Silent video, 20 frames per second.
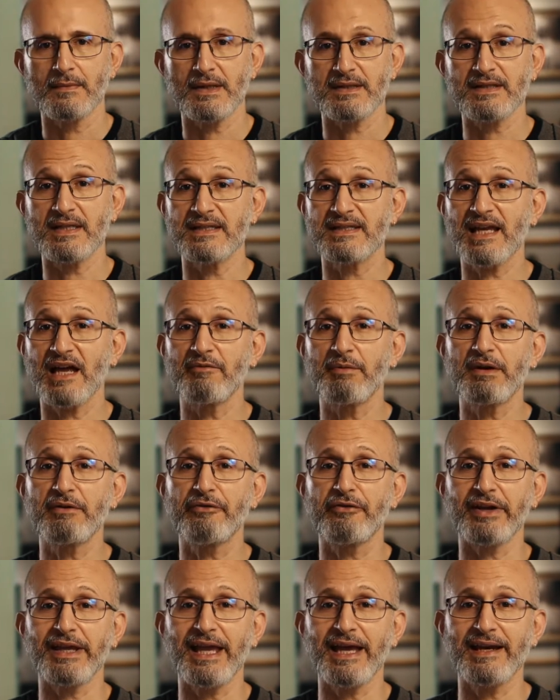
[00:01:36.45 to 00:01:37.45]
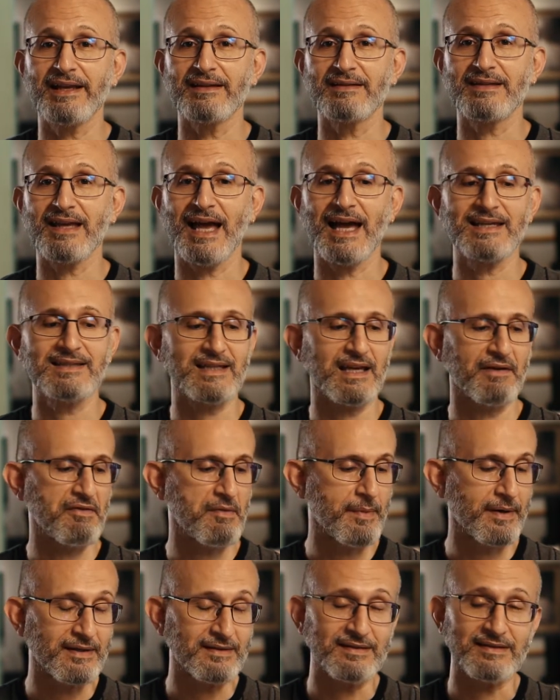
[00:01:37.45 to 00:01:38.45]
Since I've been forgetting to ask
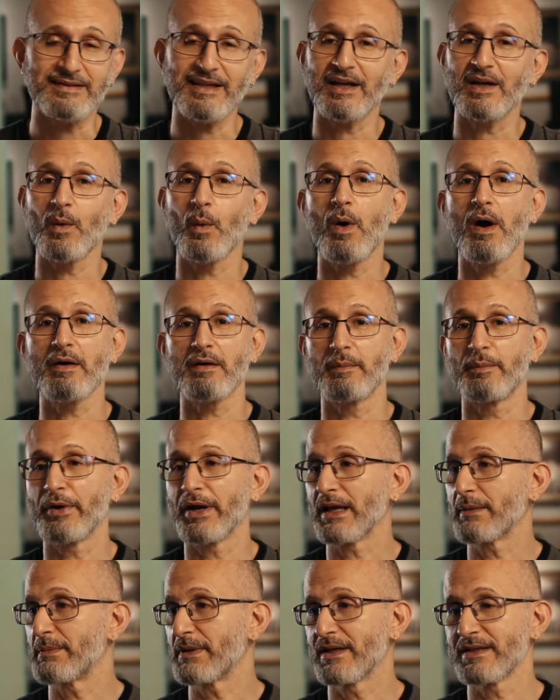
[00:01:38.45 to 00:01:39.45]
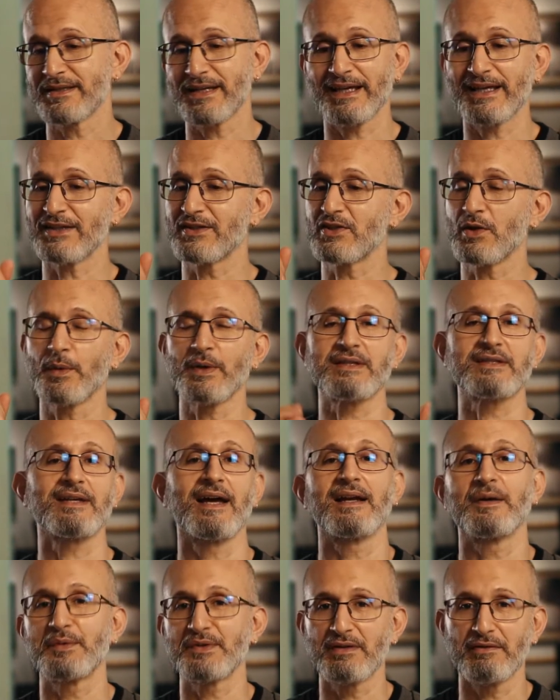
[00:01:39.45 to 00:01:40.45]
everybody to take a water break because I get so
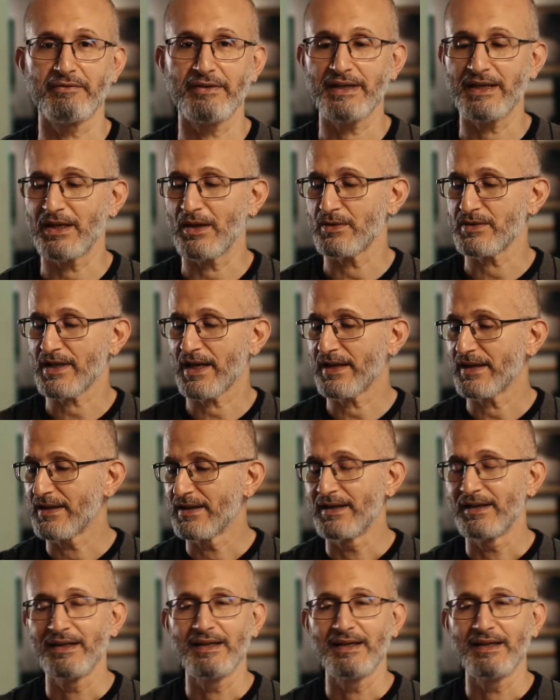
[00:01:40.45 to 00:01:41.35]
excited with the videos, I,